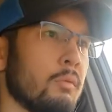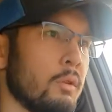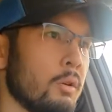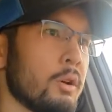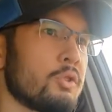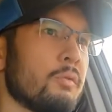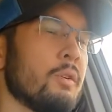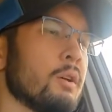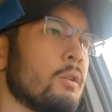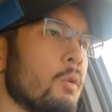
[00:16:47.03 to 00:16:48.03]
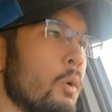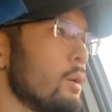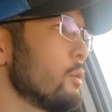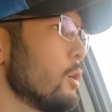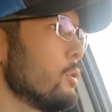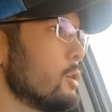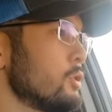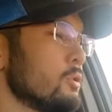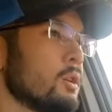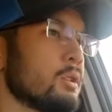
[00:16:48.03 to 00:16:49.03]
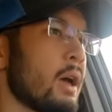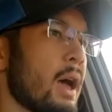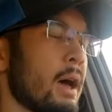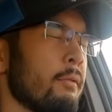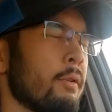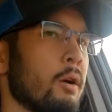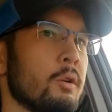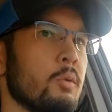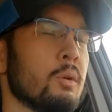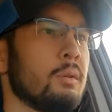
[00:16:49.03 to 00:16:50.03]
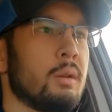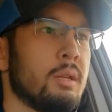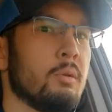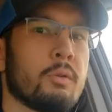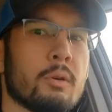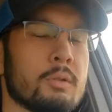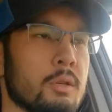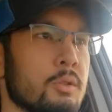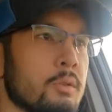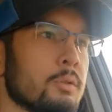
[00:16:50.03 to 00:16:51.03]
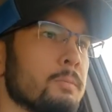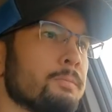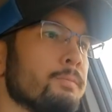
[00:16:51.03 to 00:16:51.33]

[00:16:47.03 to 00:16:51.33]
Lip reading: Look at your vehicle. What known issues does it have, and are you willing to deal with those issues?